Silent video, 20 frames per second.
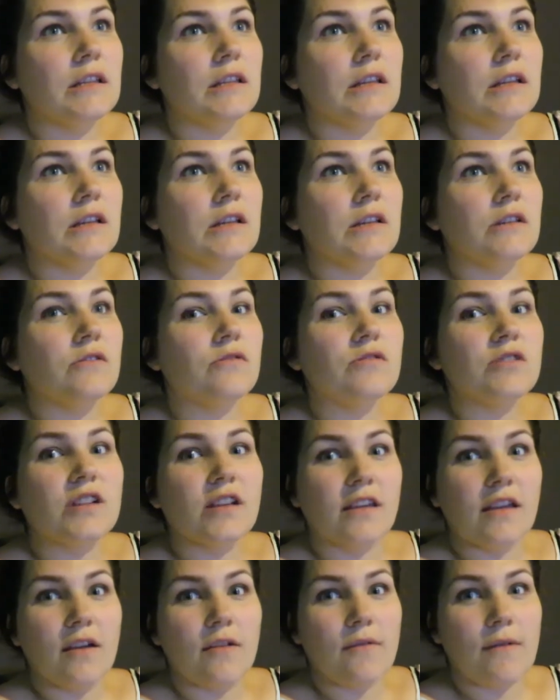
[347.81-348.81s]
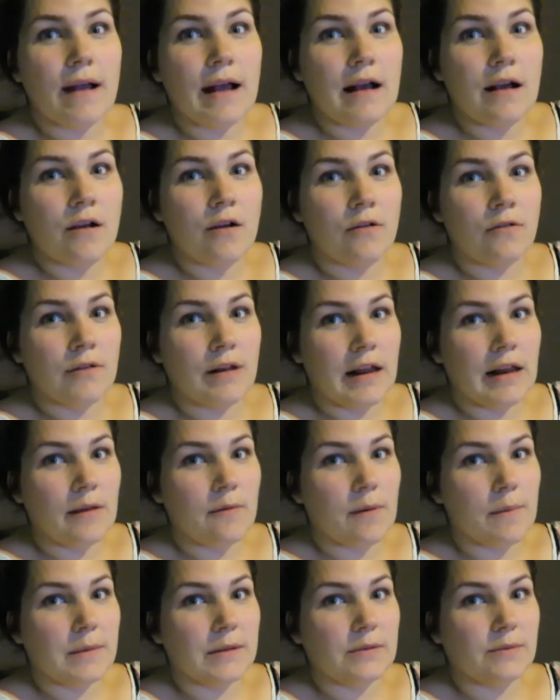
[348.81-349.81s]
usually around
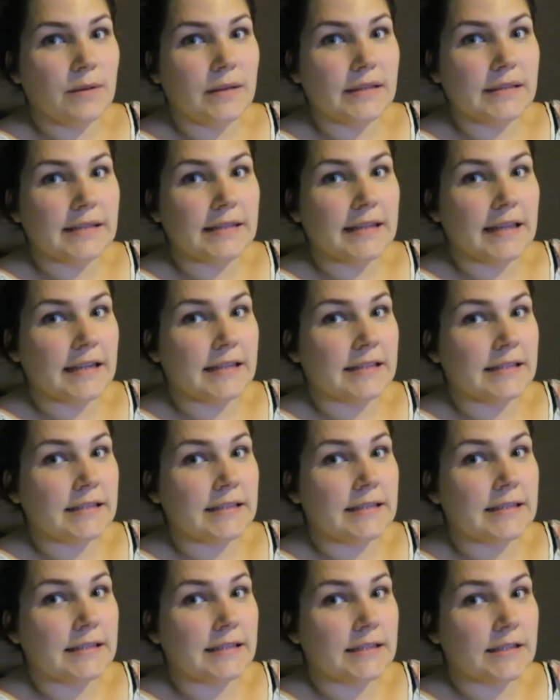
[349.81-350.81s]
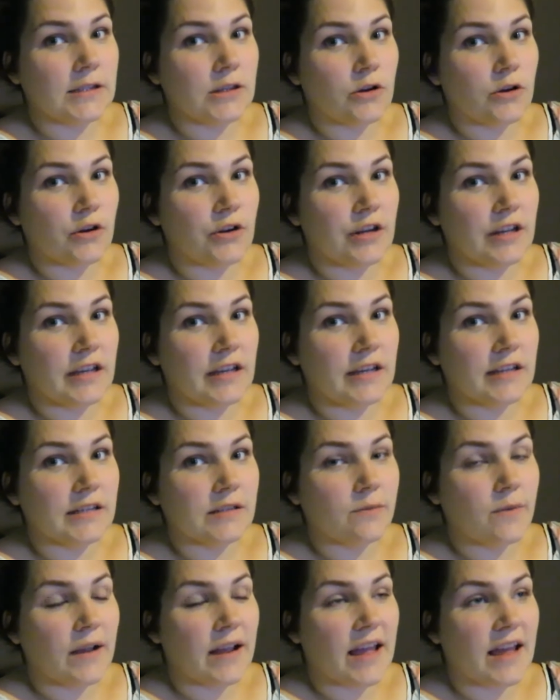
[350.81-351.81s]
anywhere between 6 and 6:30
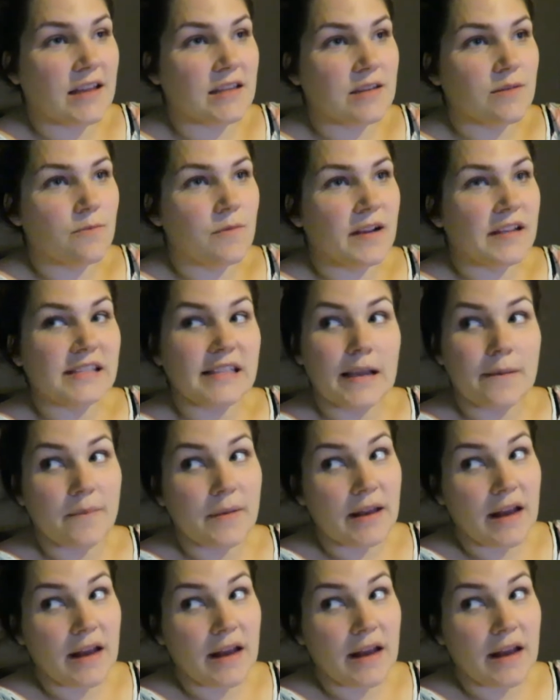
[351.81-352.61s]
is when Kenton wakes up,